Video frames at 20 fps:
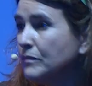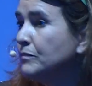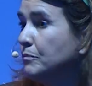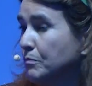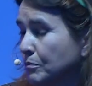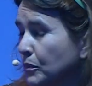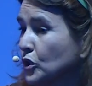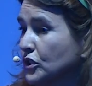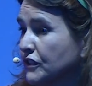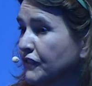
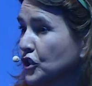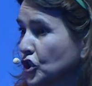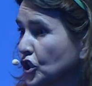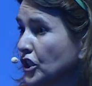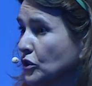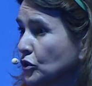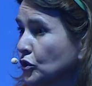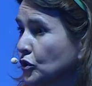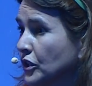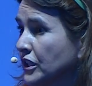books for
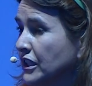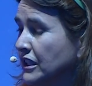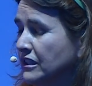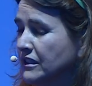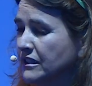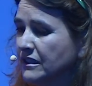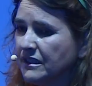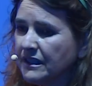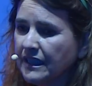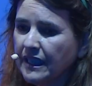
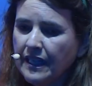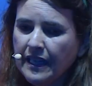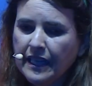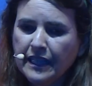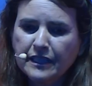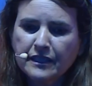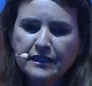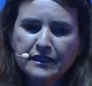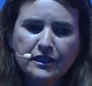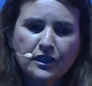children
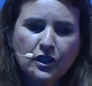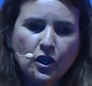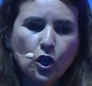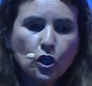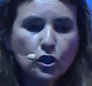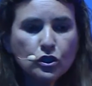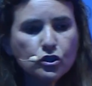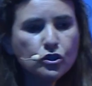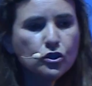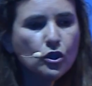and
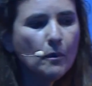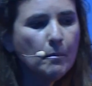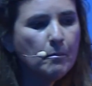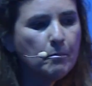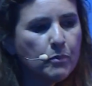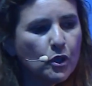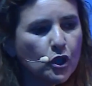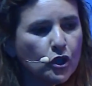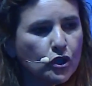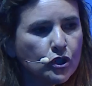also
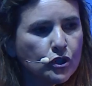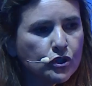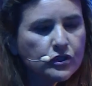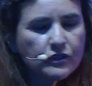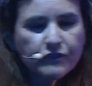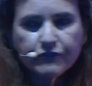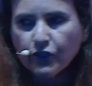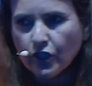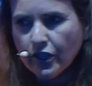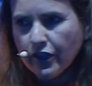books
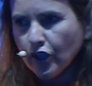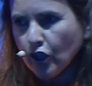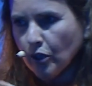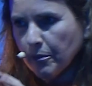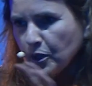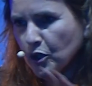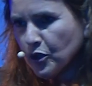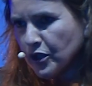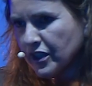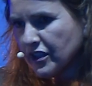for the
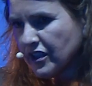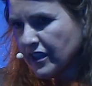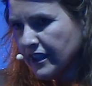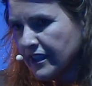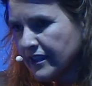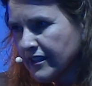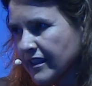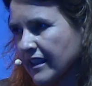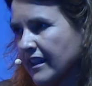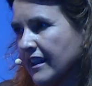
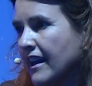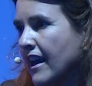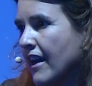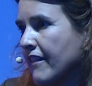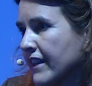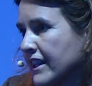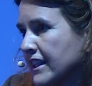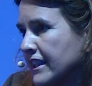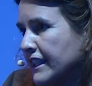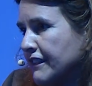communities
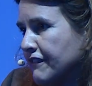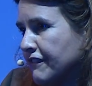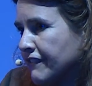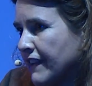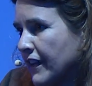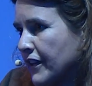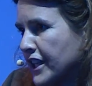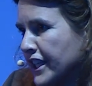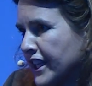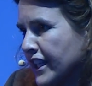that live
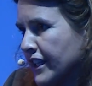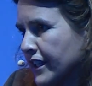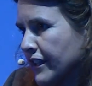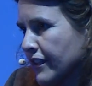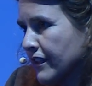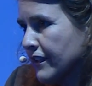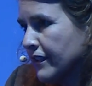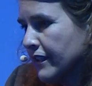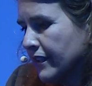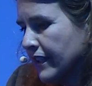very near
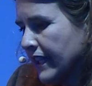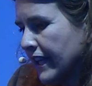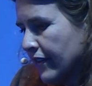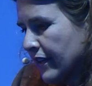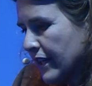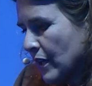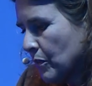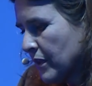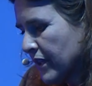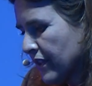the
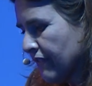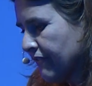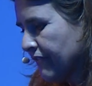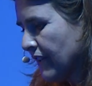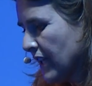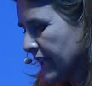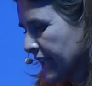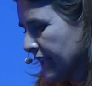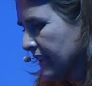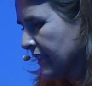area where the
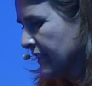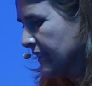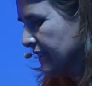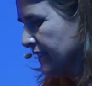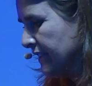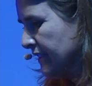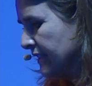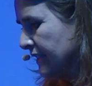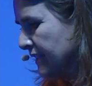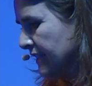FARC
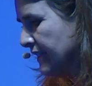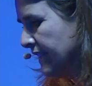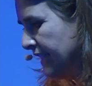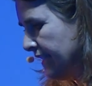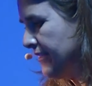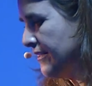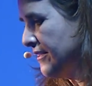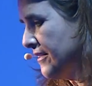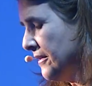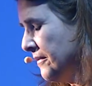
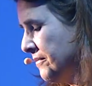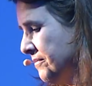is.